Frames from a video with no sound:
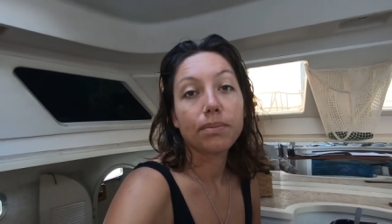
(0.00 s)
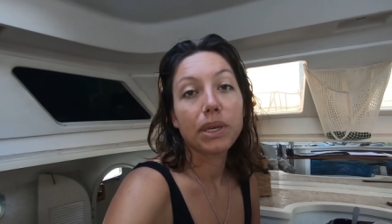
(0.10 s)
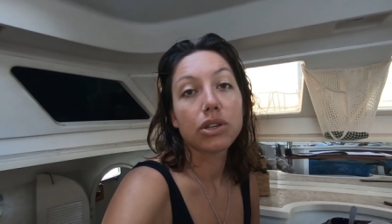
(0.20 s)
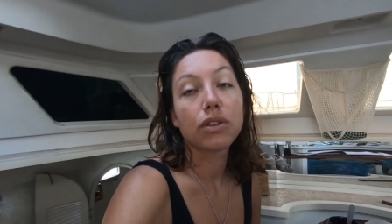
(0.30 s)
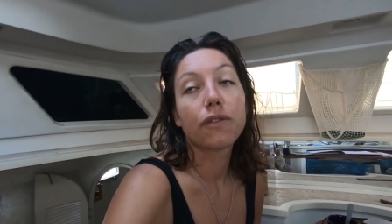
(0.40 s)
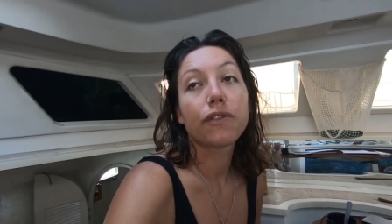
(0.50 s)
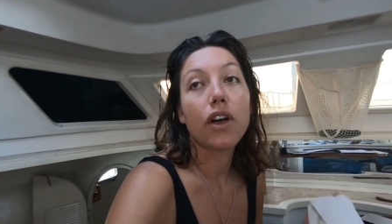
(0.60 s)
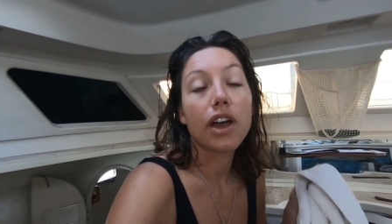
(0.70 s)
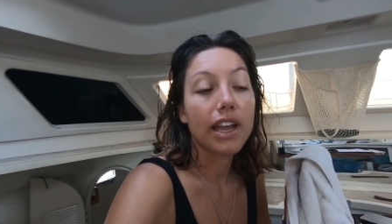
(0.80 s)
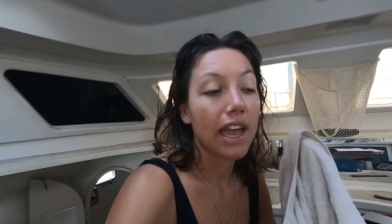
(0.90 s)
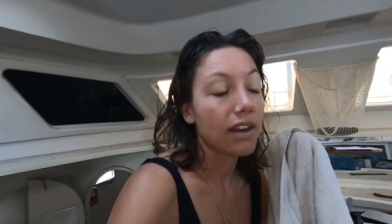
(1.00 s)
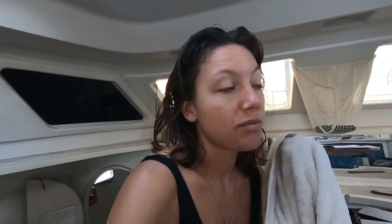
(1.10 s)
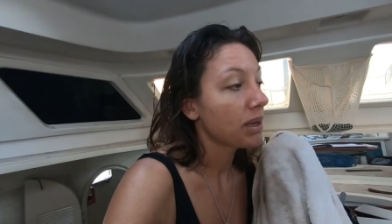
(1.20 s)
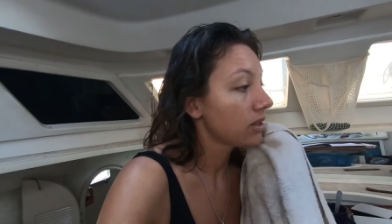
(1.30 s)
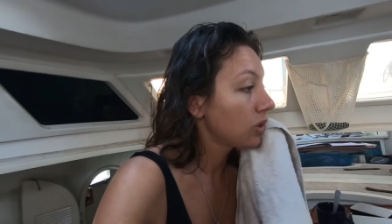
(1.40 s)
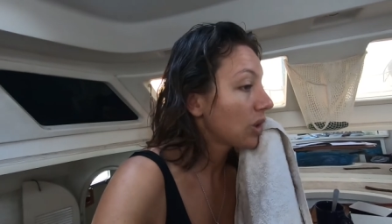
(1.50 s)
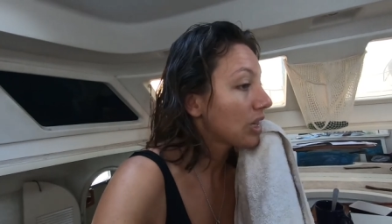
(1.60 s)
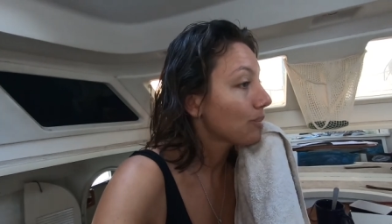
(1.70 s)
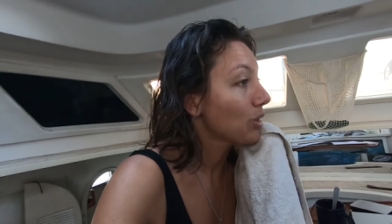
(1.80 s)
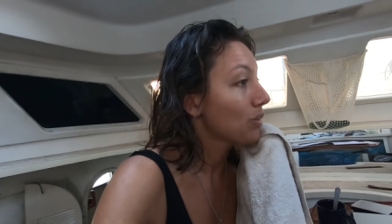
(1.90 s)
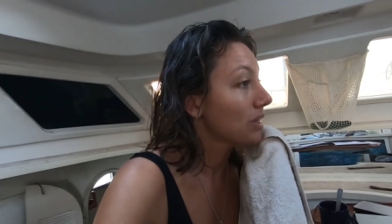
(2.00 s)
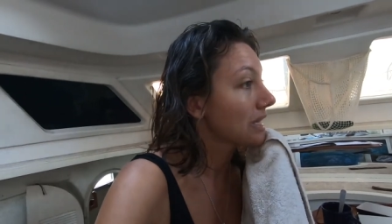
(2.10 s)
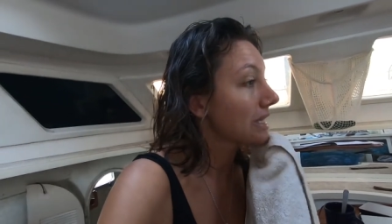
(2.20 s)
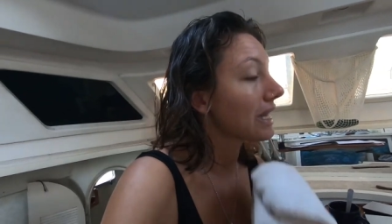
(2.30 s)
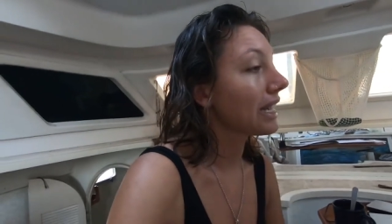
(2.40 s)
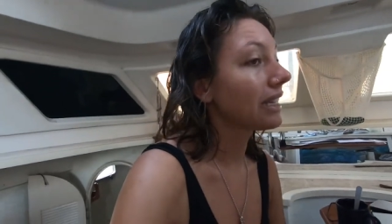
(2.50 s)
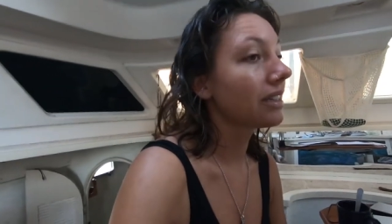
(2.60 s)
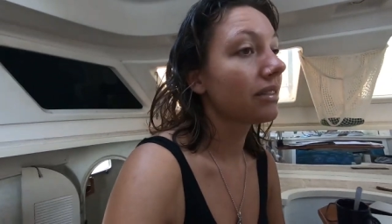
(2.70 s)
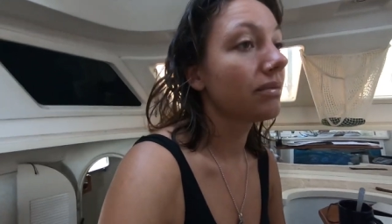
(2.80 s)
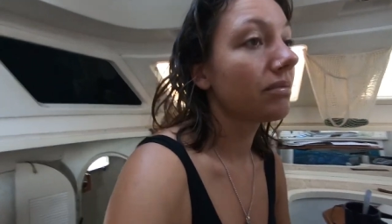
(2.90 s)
because flying out of Belitung at the moment it's like